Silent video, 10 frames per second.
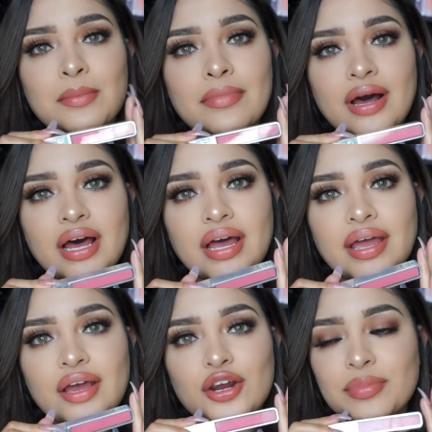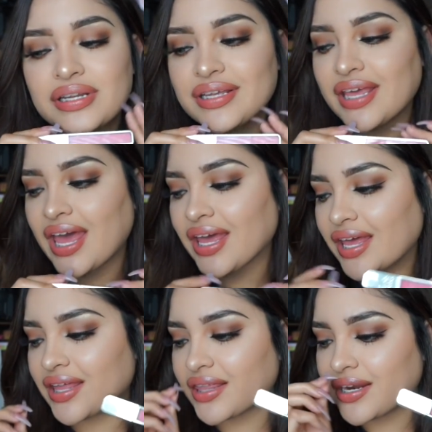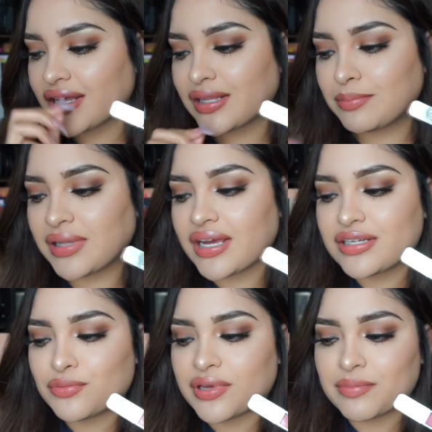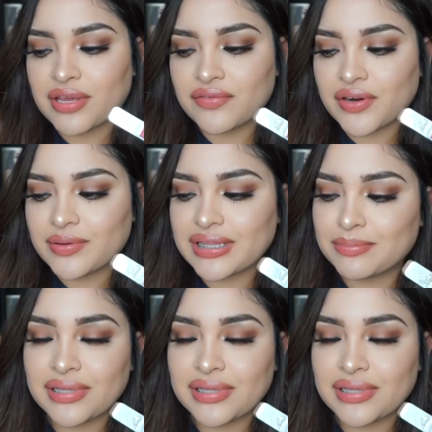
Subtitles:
by Urban Decay, and then I lip lined with my favorite lip